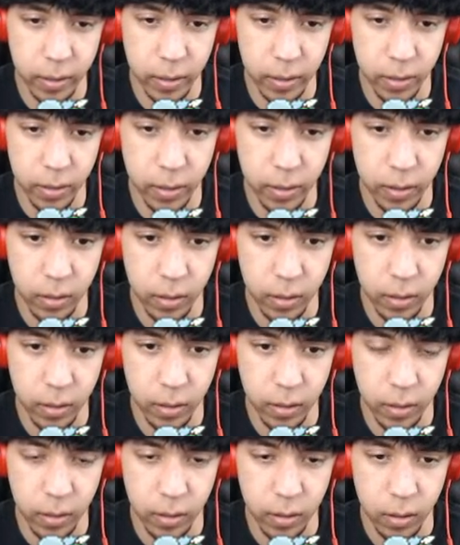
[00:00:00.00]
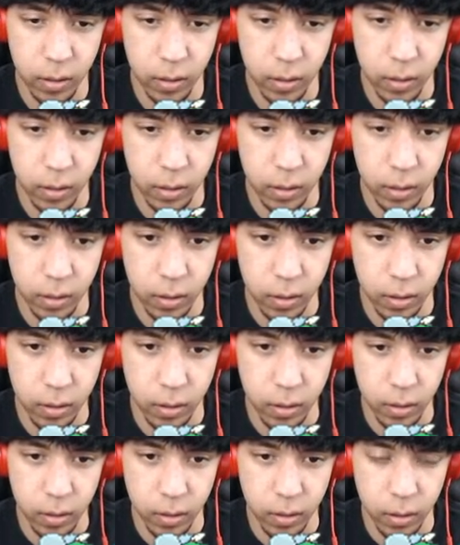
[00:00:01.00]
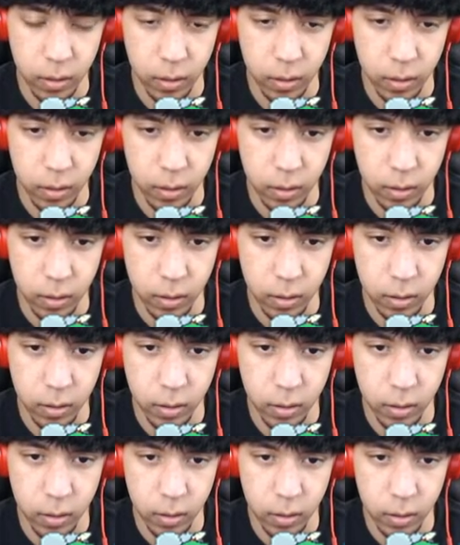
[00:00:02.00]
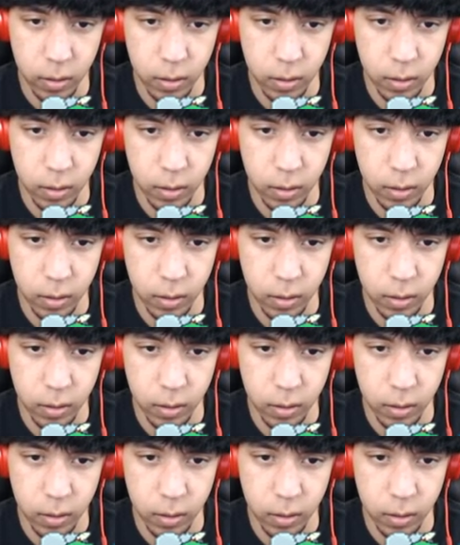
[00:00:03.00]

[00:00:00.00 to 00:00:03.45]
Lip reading: No one is speaking in this clip.